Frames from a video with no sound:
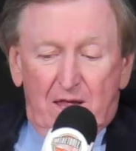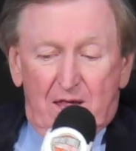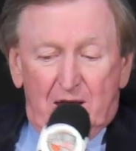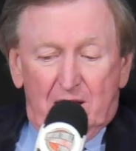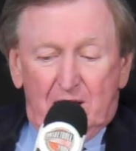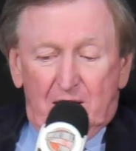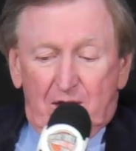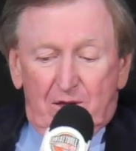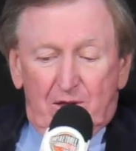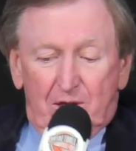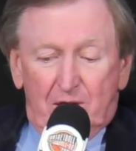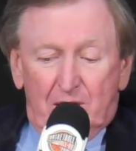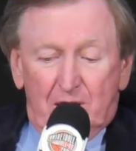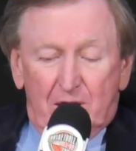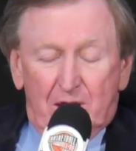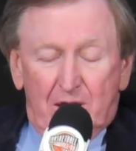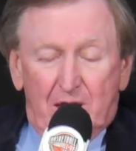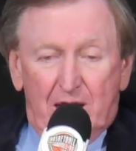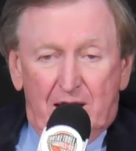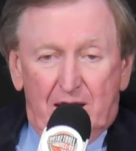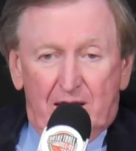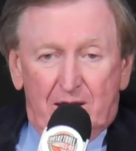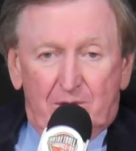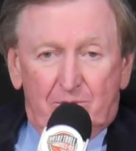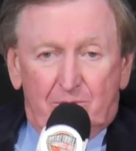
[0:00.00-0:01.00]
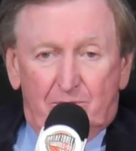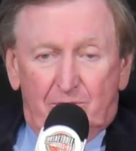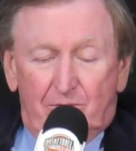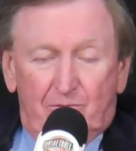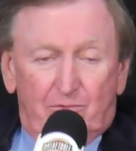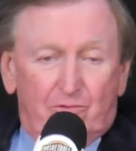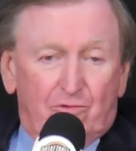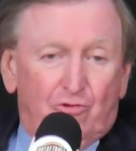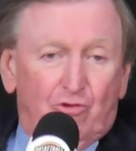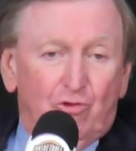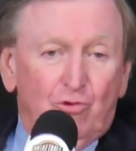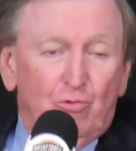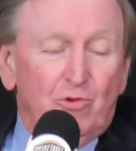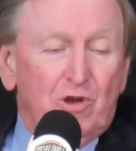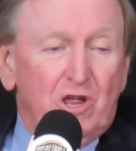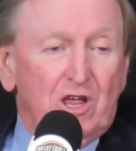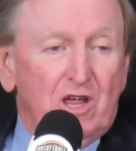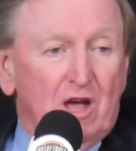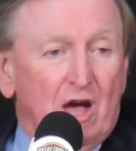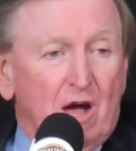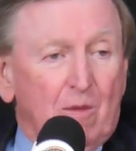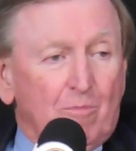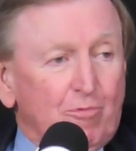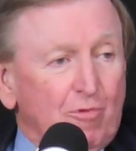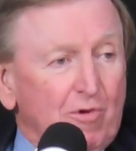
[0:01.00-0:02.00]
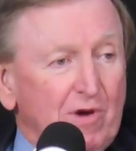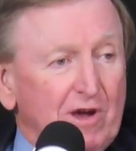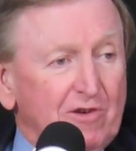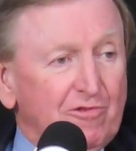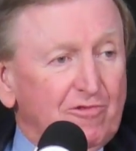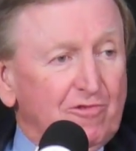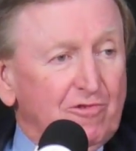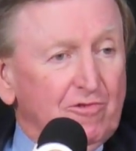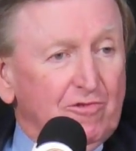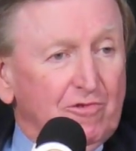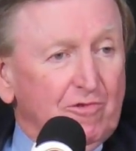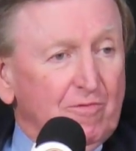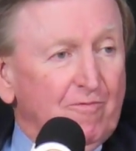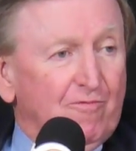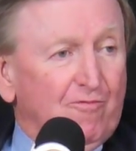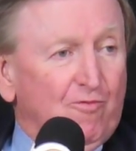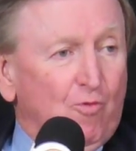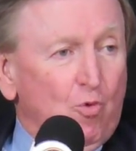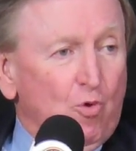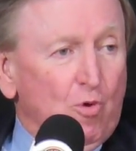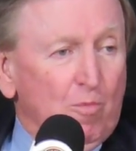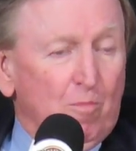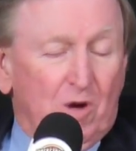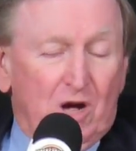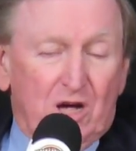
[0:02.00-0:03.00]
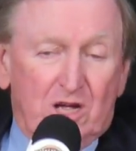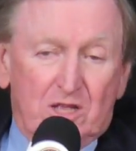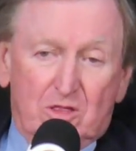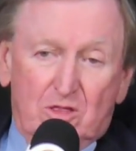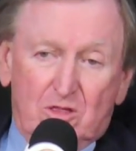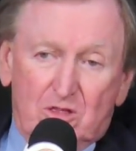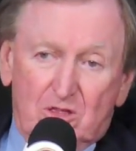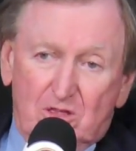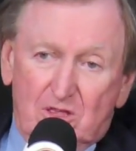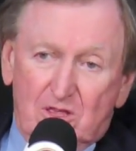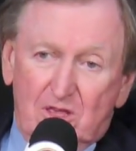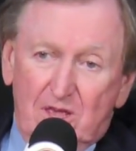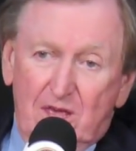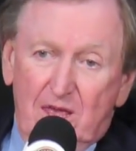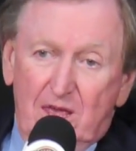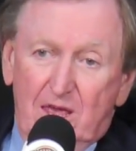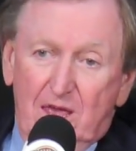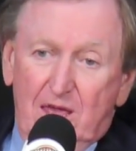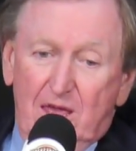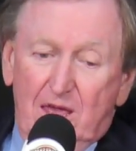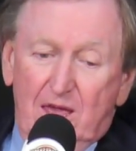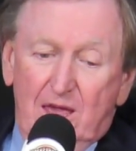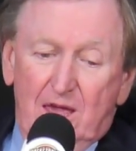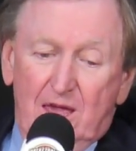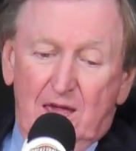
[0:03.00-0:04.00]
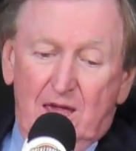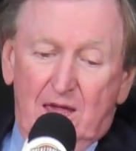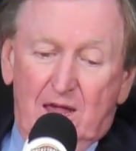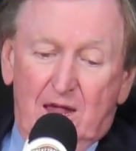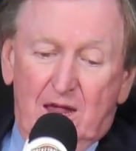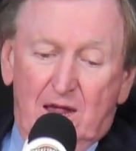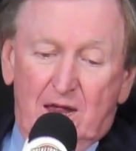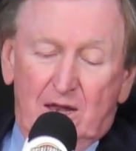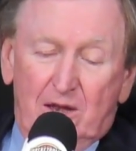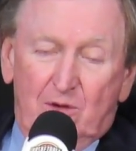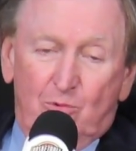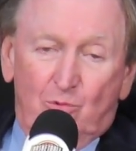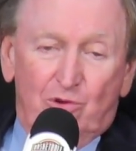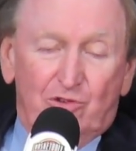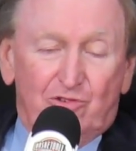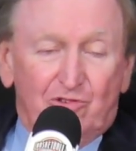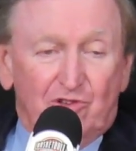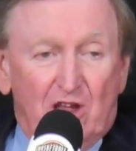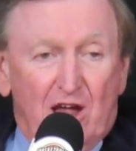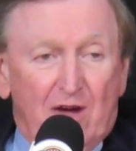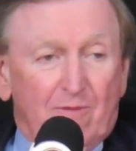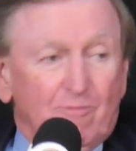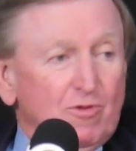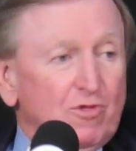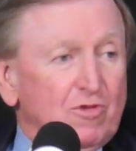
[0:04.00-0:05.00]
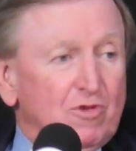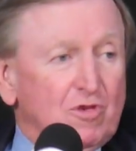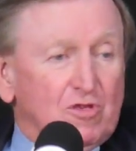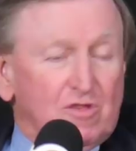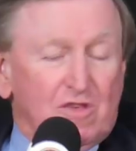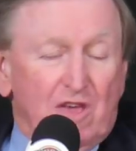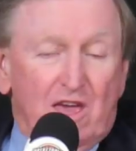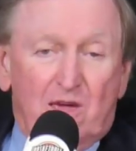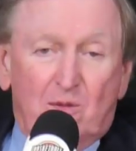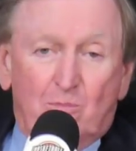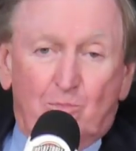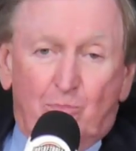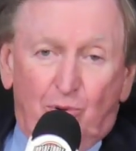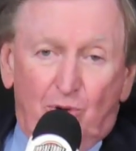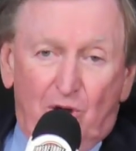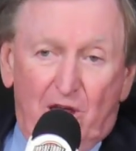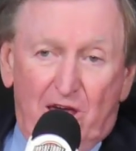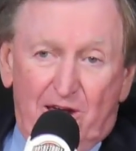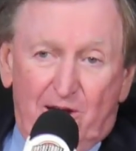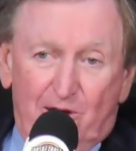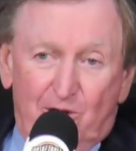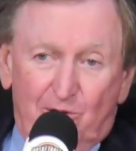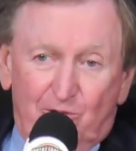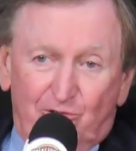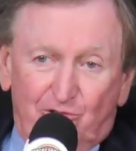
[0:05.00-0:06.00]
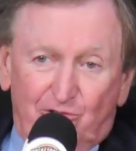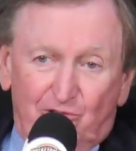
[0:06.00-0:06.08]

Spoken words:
Had two knee operations in 4 months and was never the same player.